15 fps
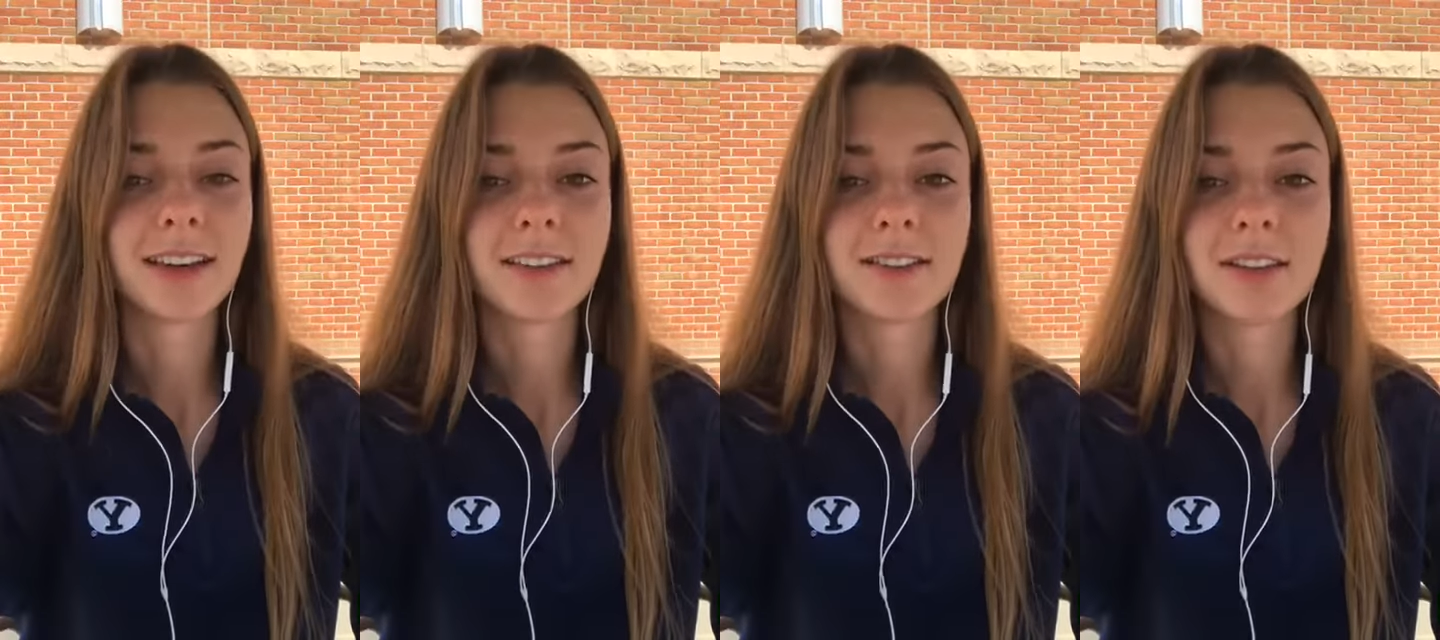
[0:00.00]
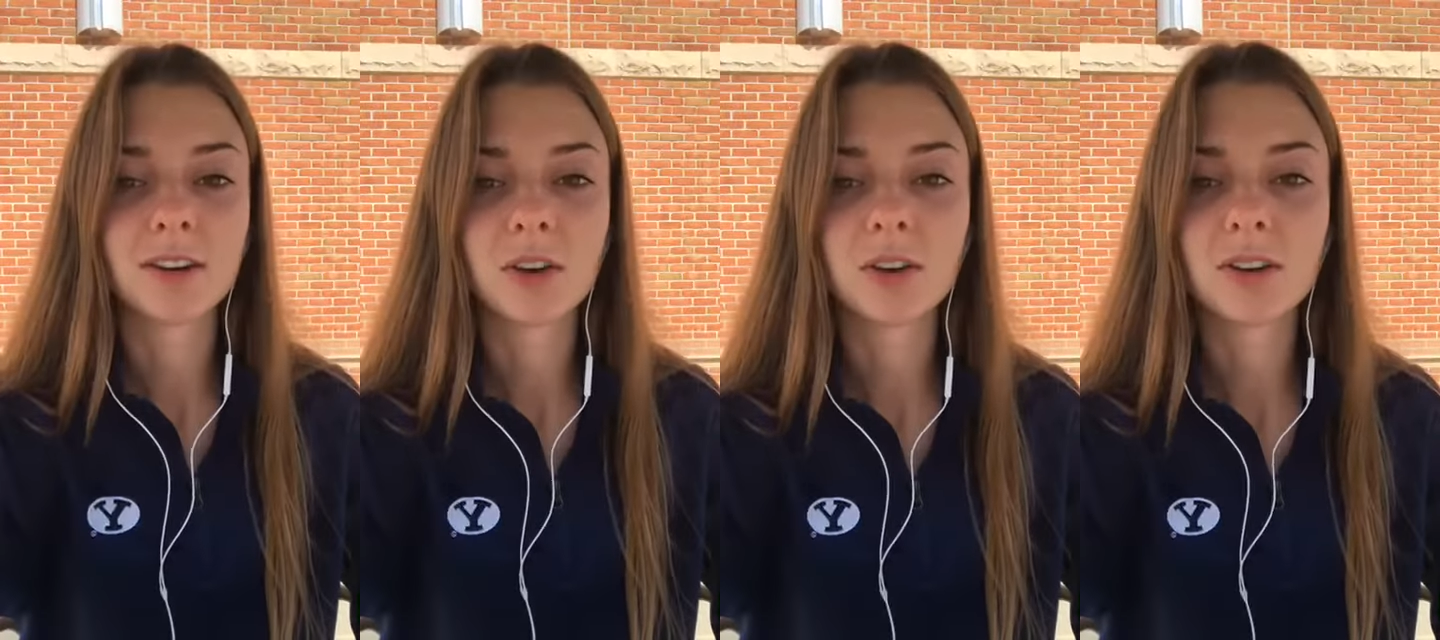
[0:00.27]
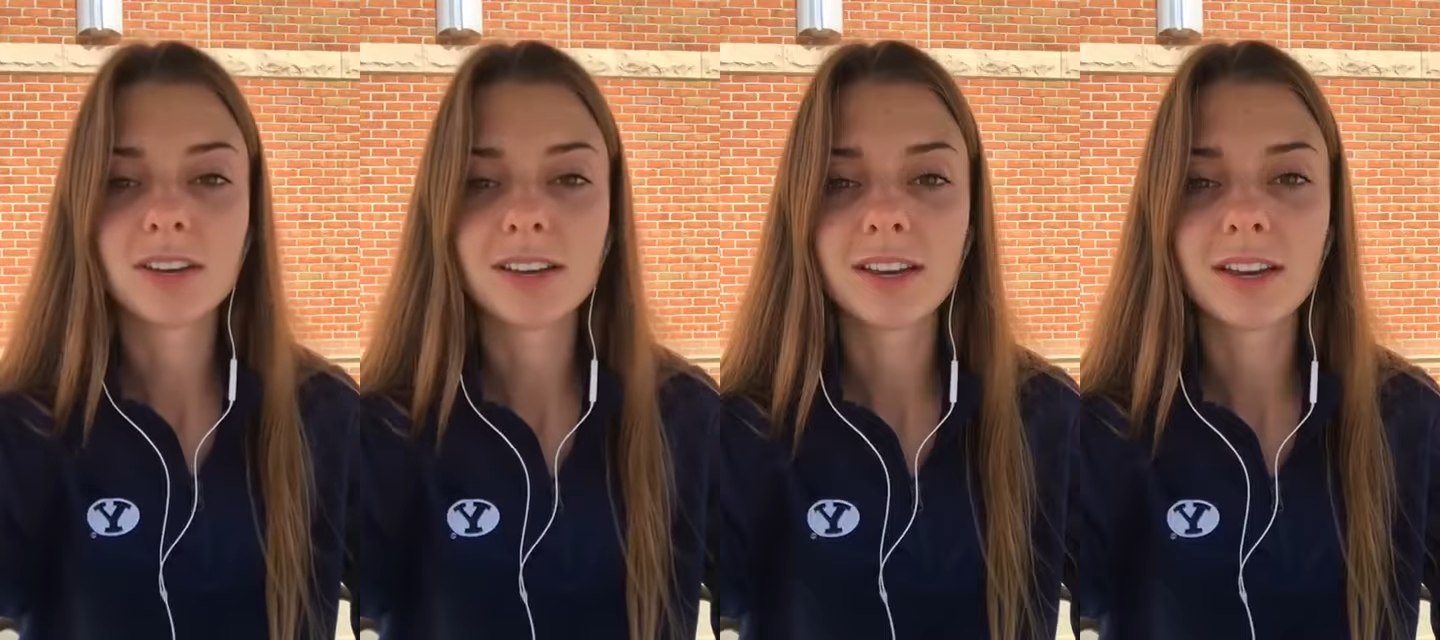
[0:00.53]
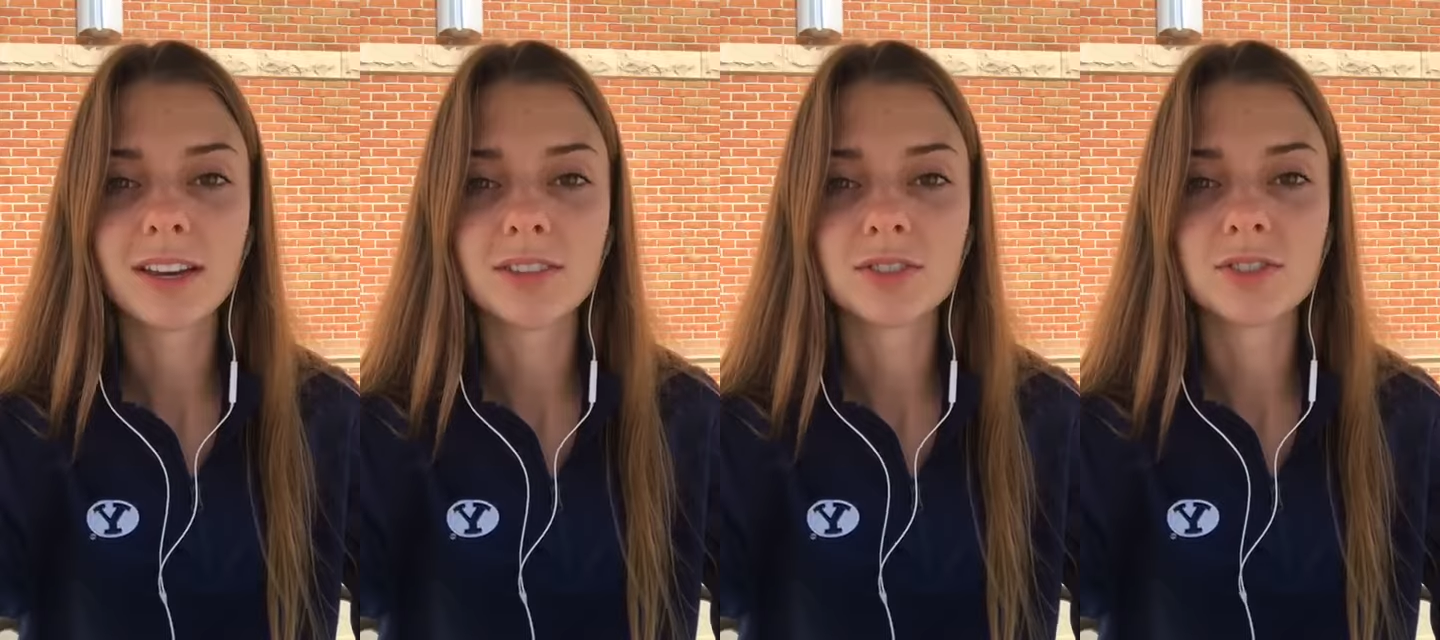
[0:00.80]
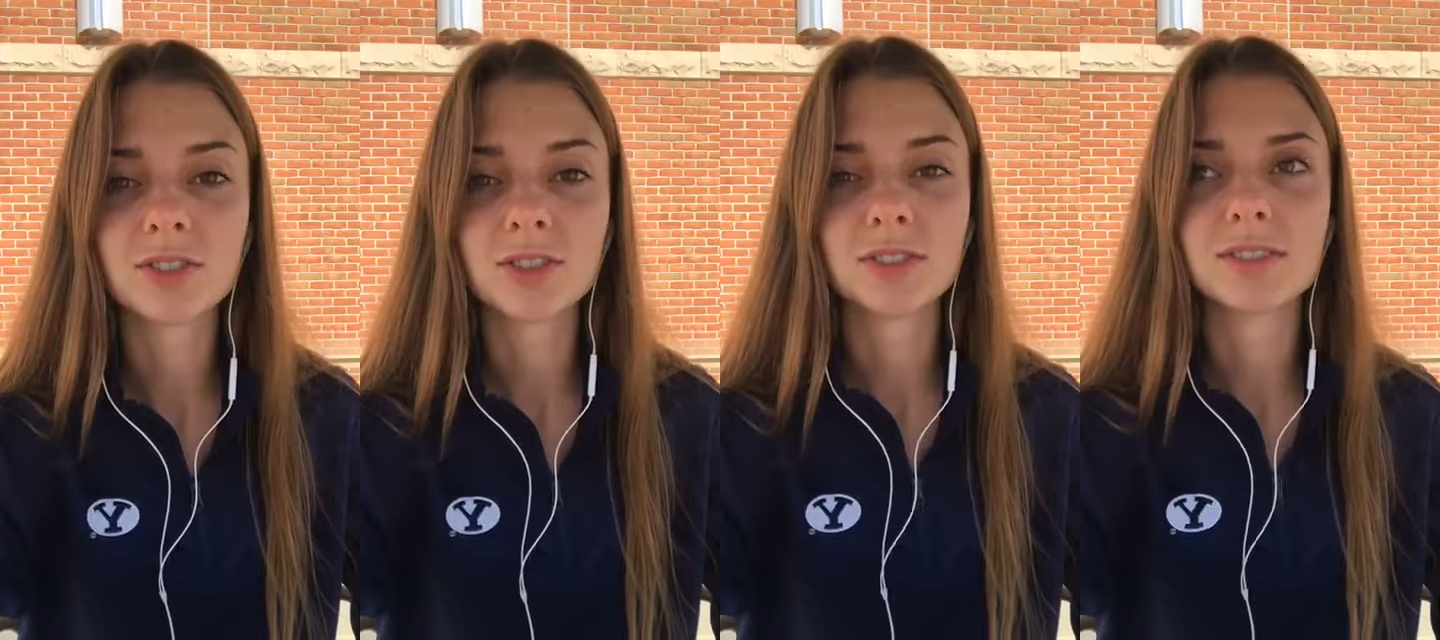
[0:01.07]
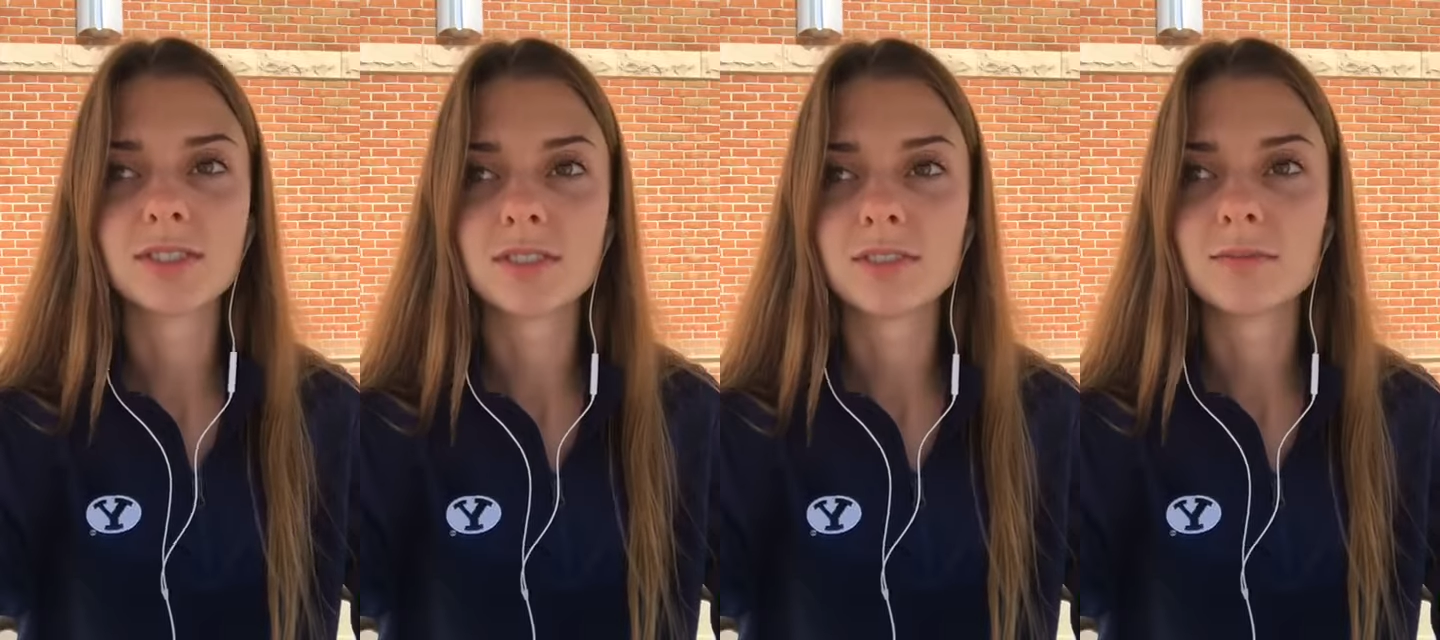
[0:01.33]
And then cooking is
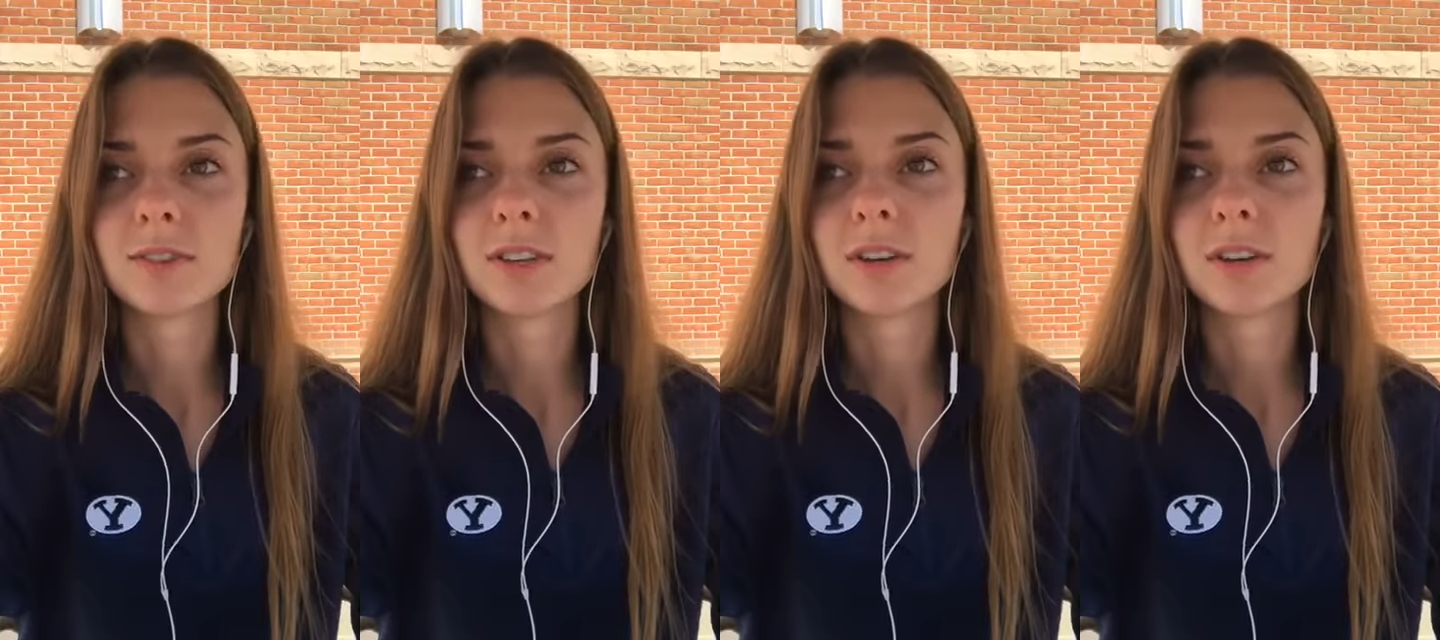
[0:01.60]
just